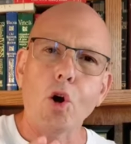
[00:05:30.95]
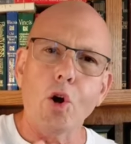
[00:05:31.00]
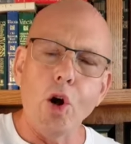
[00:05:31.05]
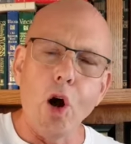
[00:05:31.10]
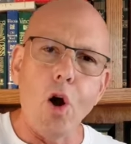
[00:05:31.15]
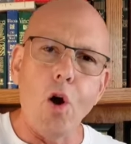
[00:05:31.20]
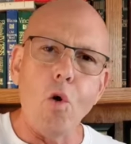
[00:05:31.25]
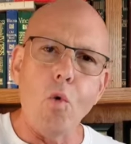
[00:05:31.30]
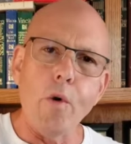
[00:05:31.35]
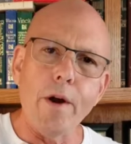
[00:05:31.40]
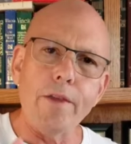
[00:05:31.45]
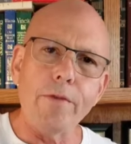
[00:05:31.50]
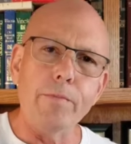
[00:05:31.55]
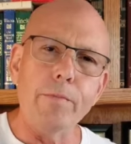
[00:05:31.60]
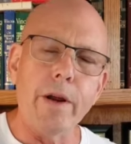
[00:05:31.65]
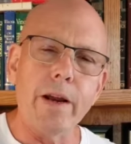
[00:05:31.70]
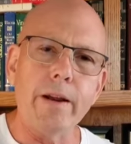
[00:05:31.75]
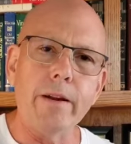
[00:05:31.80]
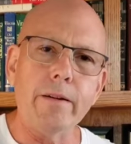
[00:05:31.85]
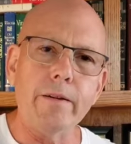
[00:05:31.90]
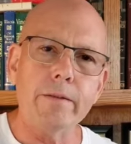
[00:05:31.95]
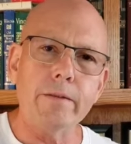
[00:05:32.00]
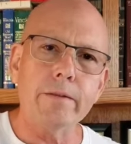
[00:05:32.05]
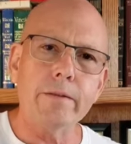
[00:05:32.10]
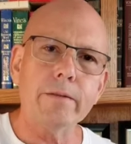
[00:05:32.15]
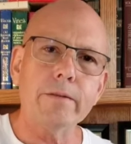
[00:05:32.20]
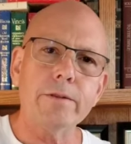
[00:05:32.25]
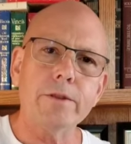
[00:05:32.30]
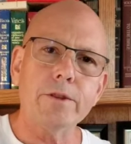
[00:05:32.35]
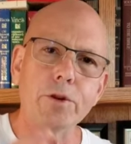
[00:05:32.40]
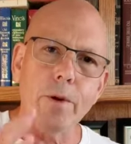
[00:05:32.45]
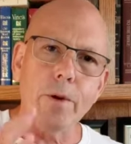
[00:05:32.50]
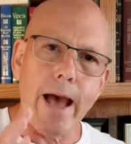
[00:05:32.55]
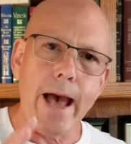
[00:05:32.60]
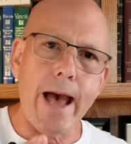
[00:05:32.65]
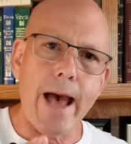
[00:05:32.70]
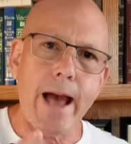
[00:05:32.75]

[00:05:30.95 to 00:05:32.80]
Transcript: Go with me to